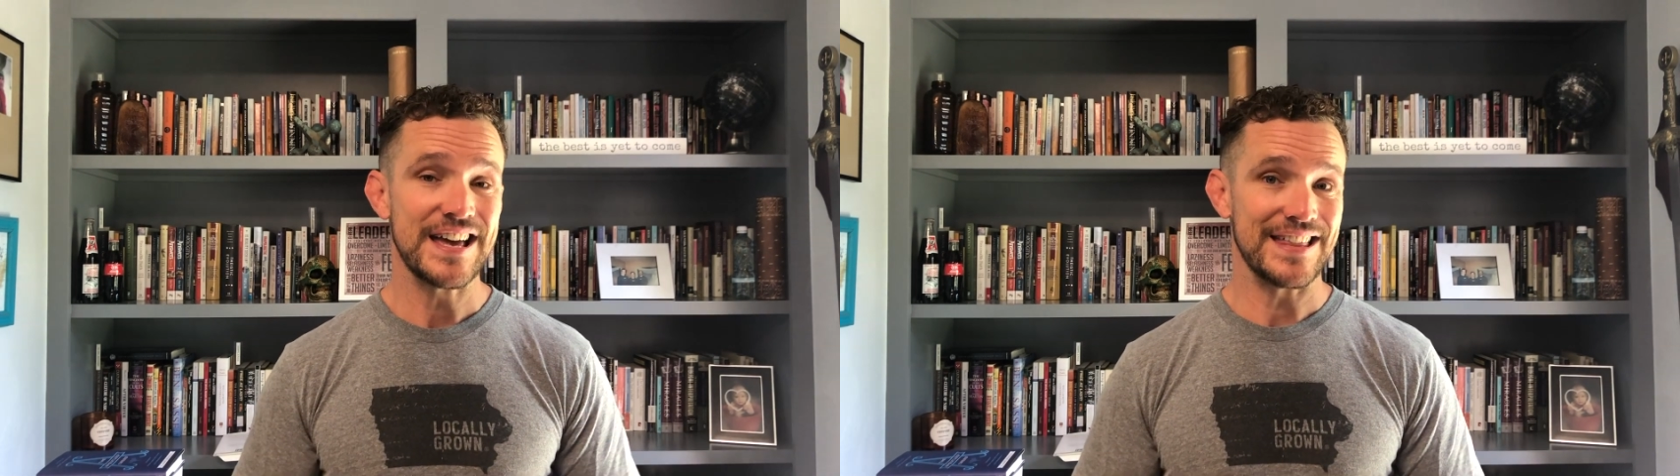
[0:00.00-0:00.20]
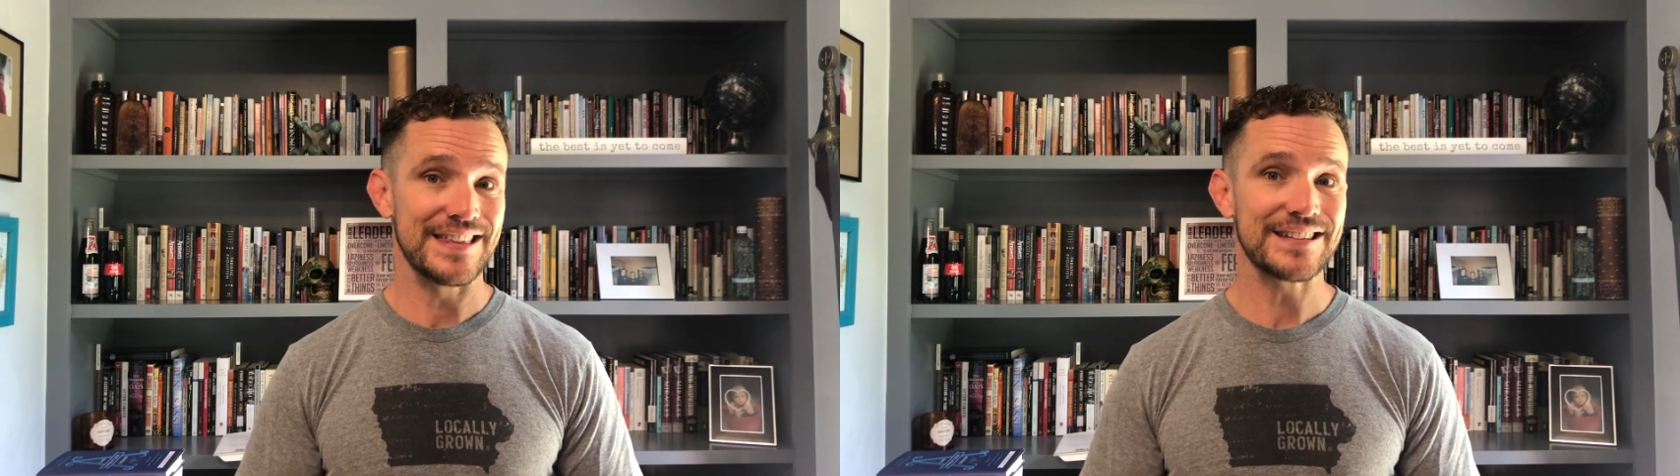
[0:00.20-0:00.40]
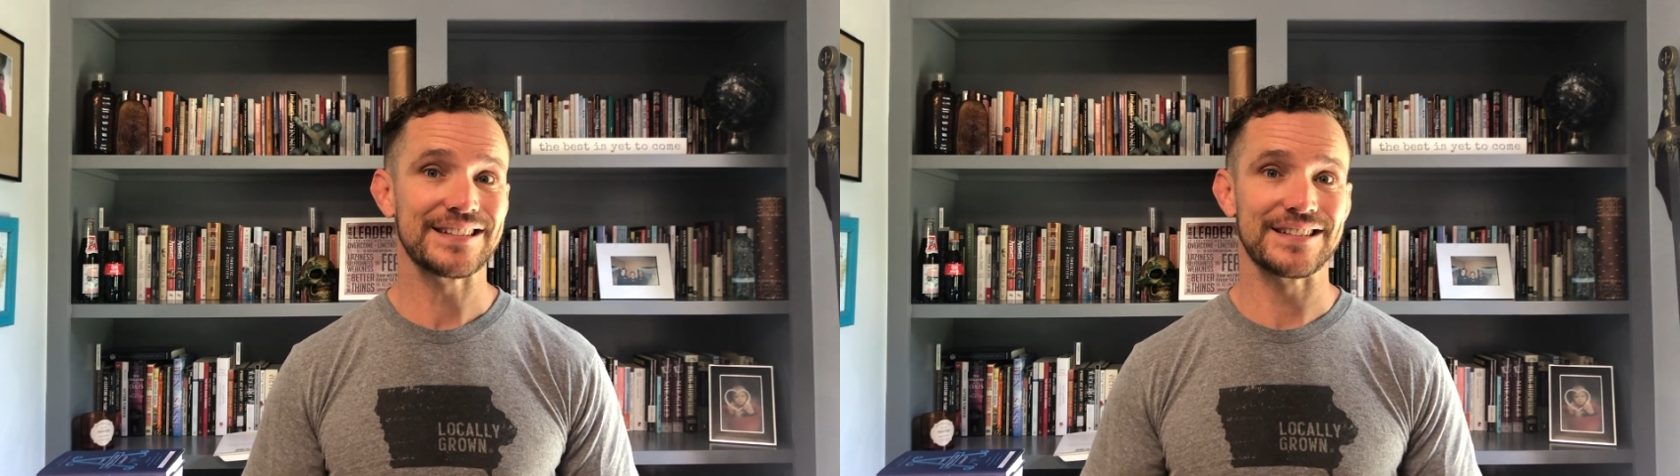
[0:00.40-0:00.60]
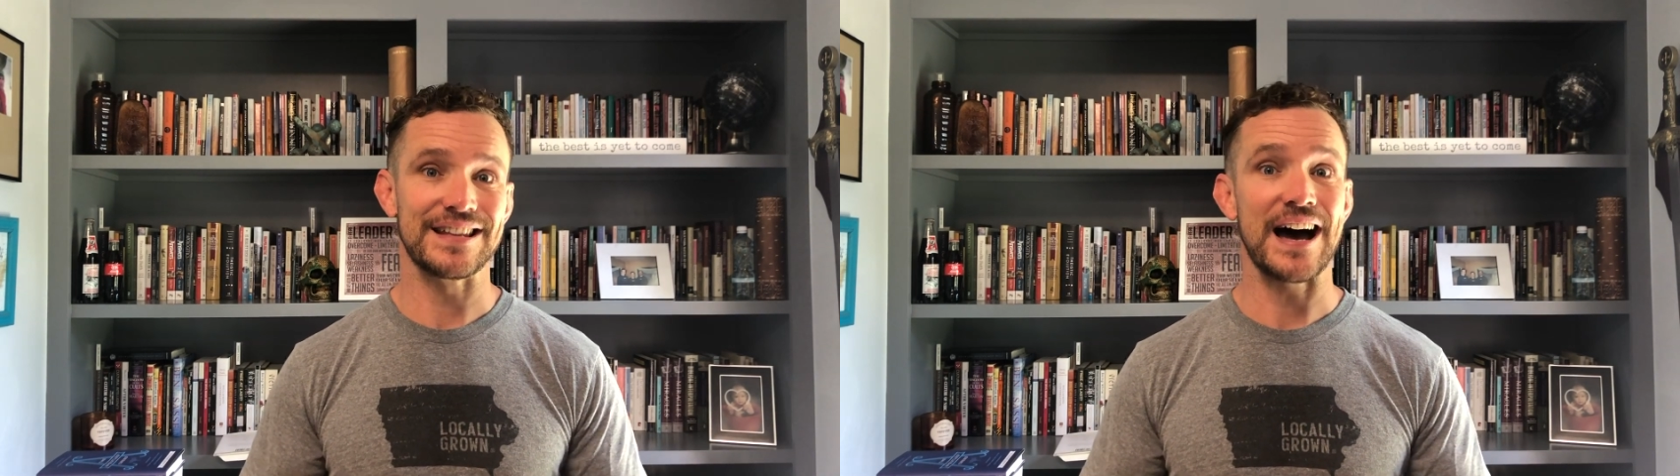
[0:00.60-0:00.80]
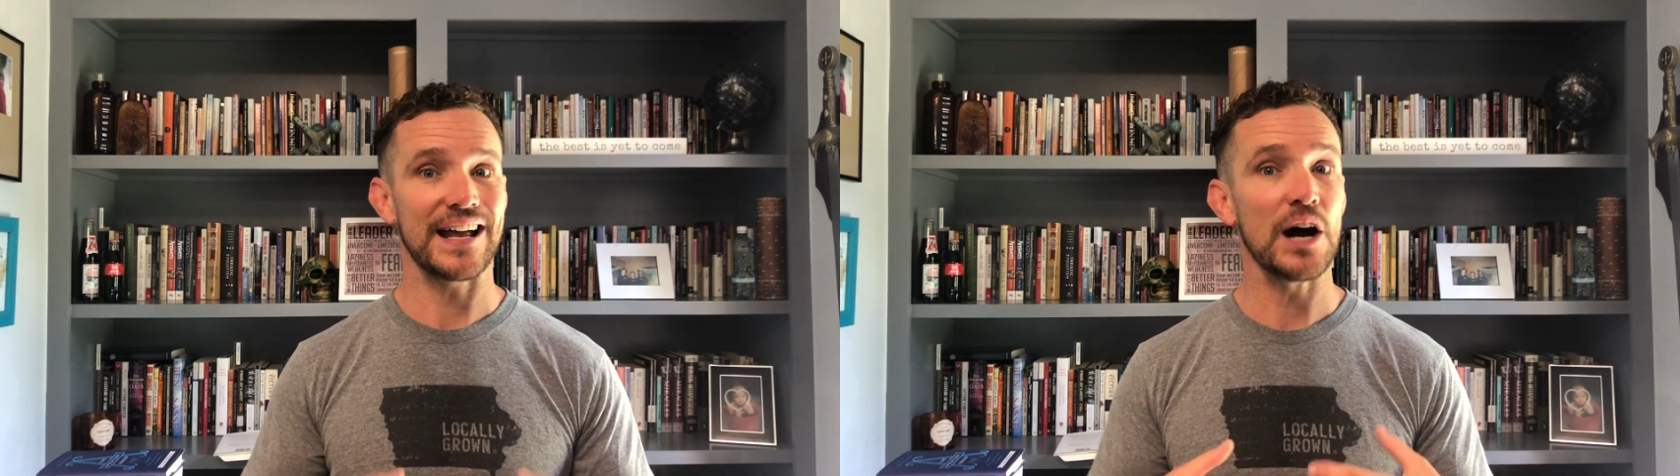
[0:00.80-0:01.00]
this is
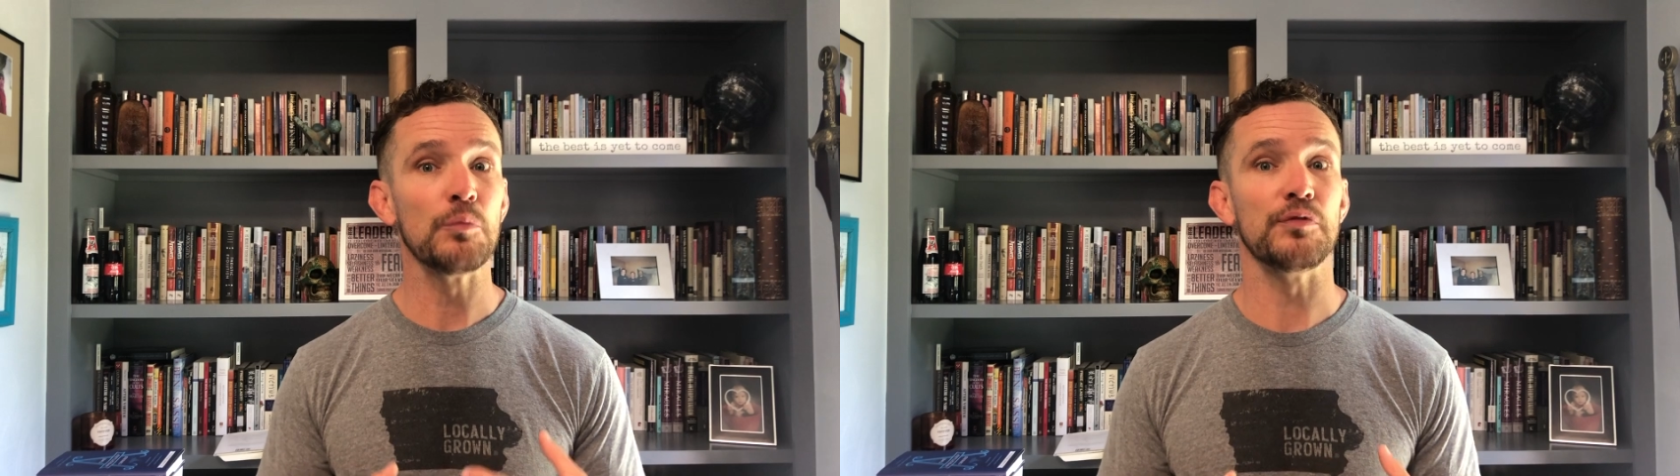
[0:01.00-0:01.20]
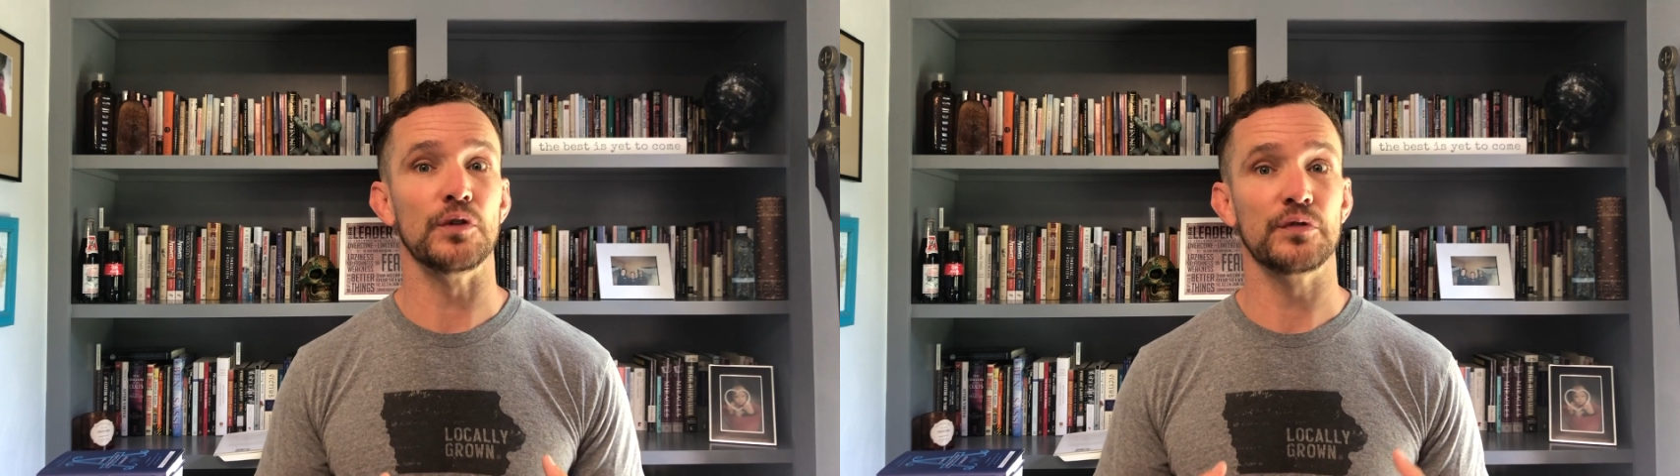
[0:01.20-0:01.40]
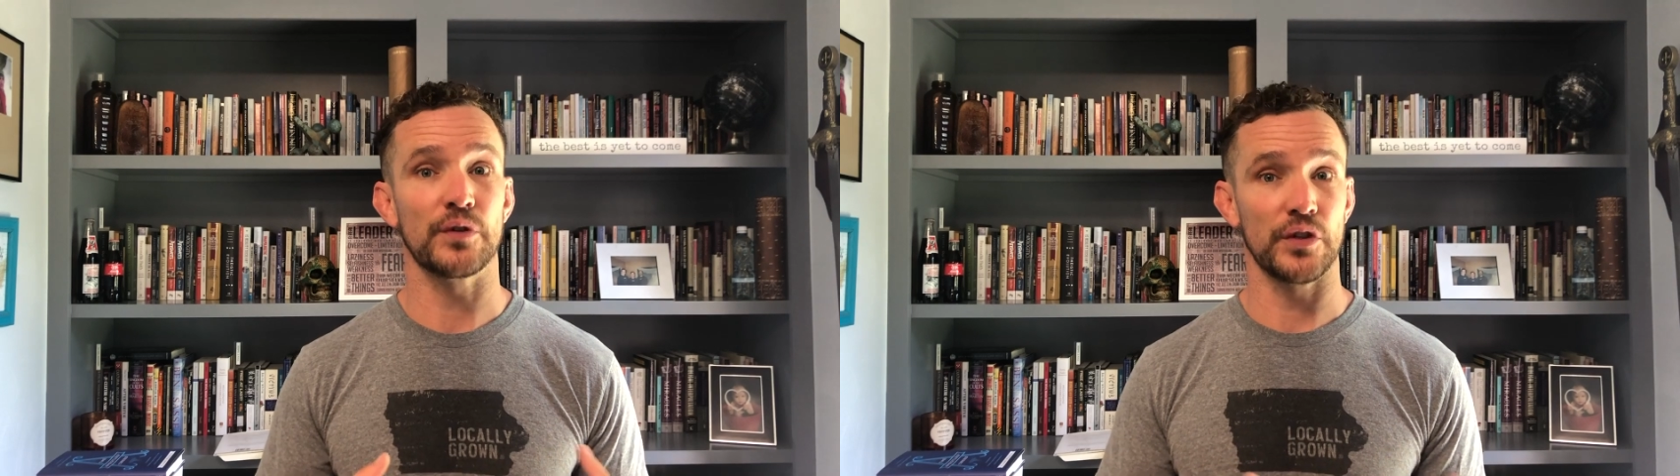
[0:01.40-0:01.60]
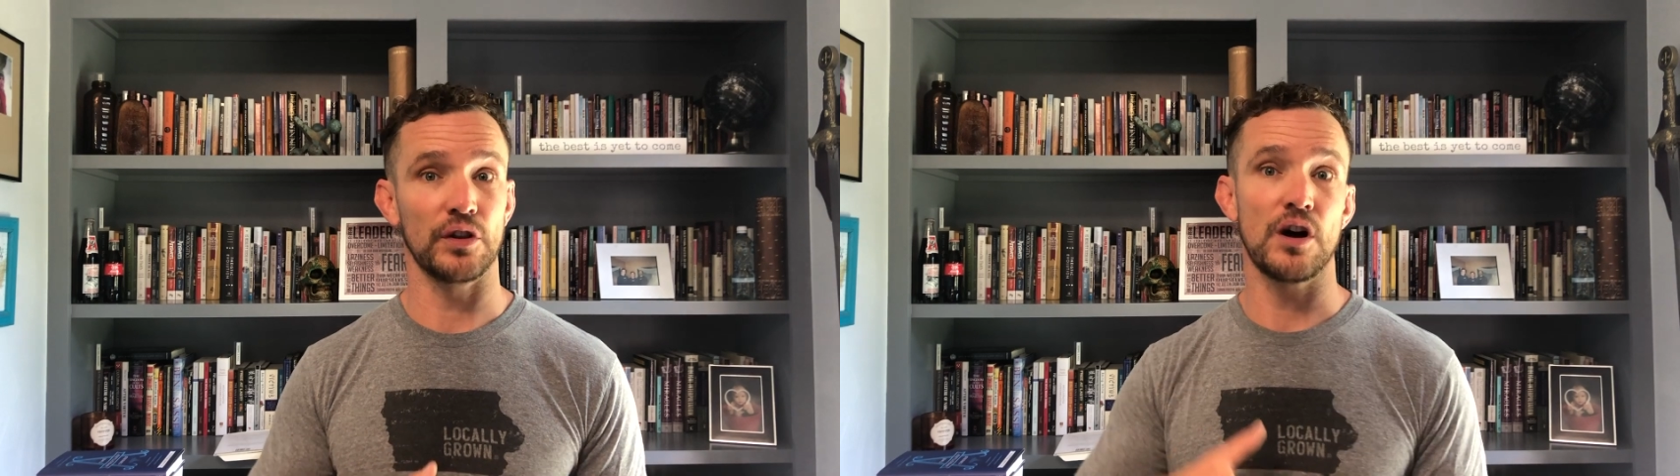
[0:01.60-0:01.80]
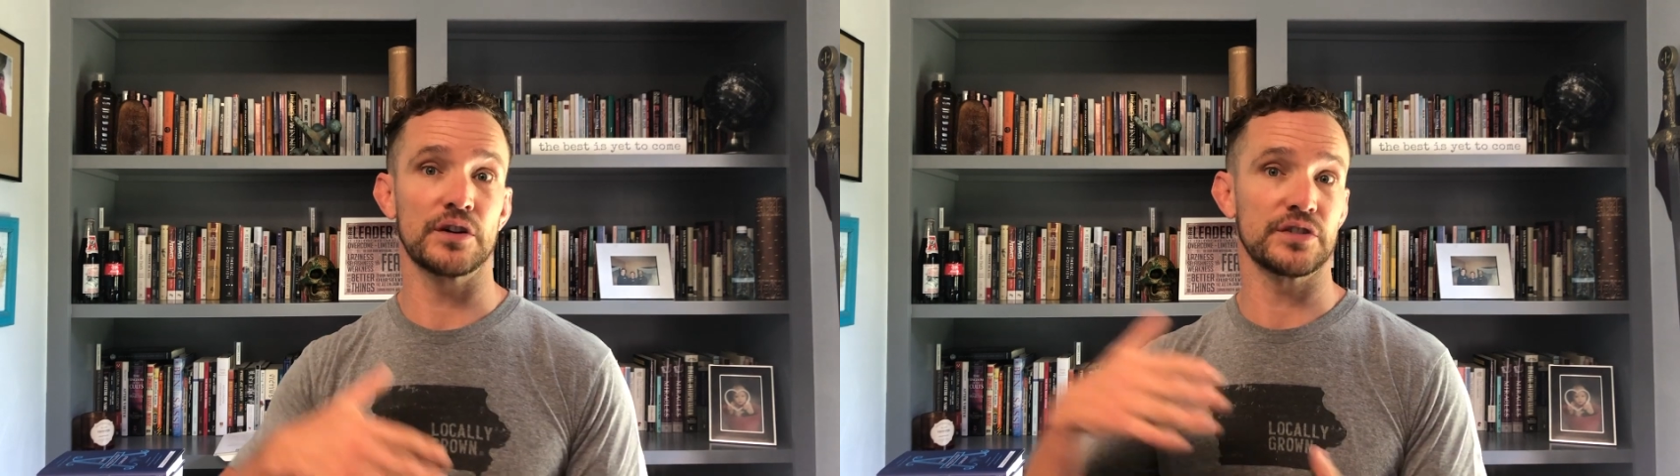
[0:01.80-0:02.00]
not helpful for the
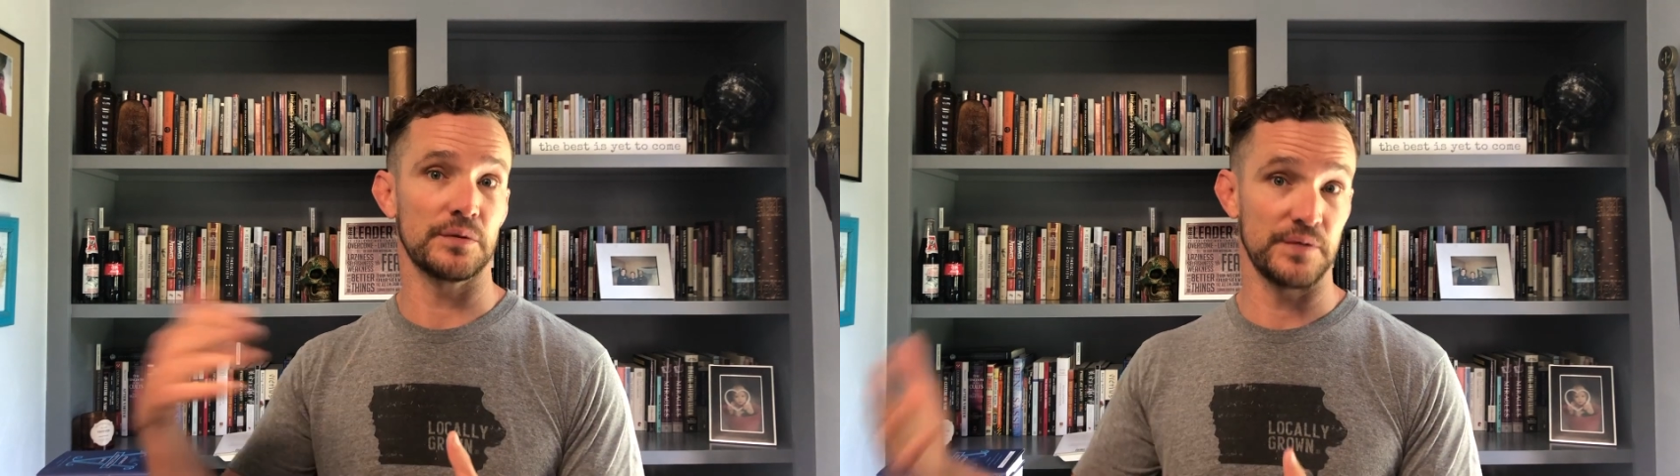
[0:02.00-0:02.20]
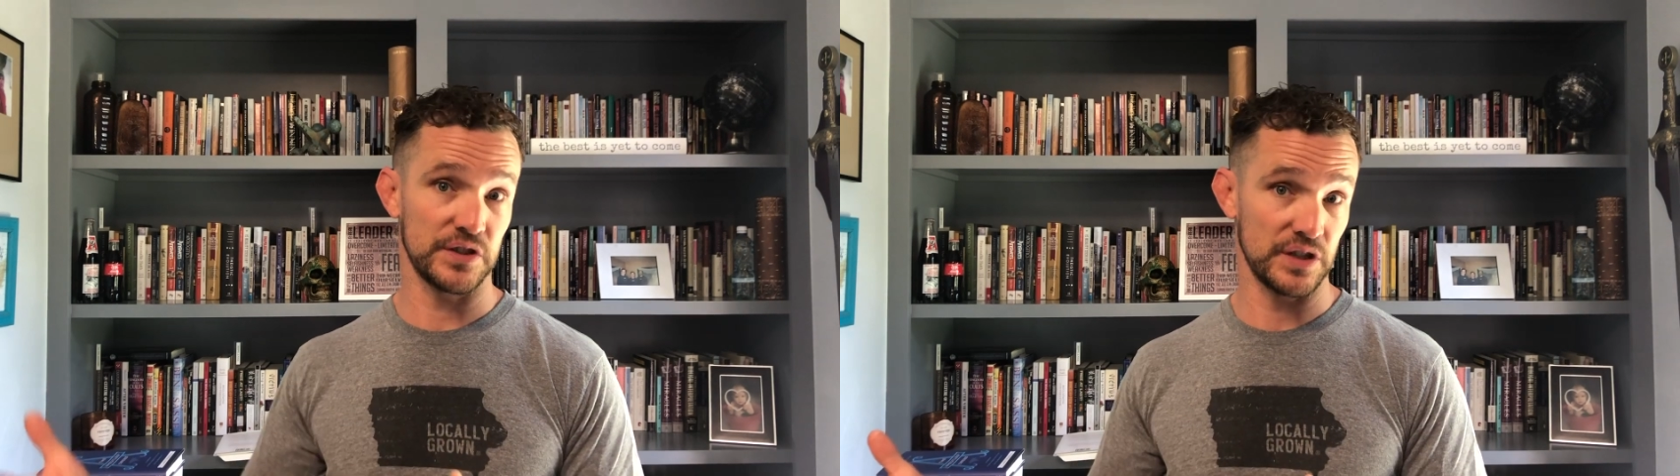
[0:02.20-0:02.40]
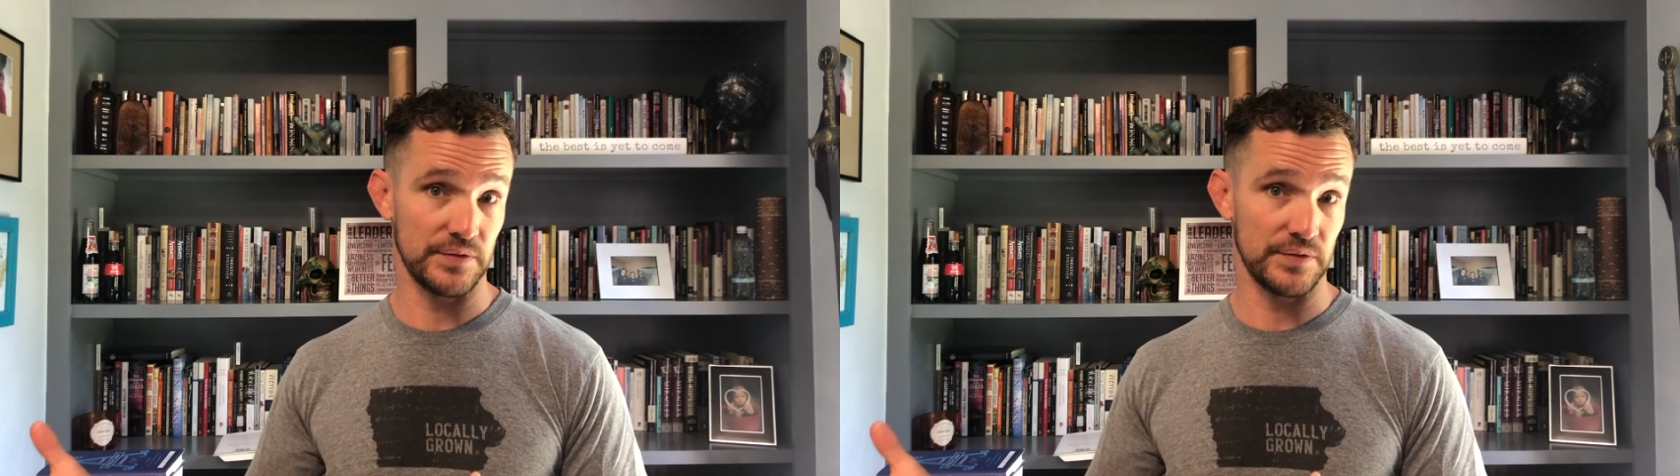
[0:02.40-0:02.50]
long-term vision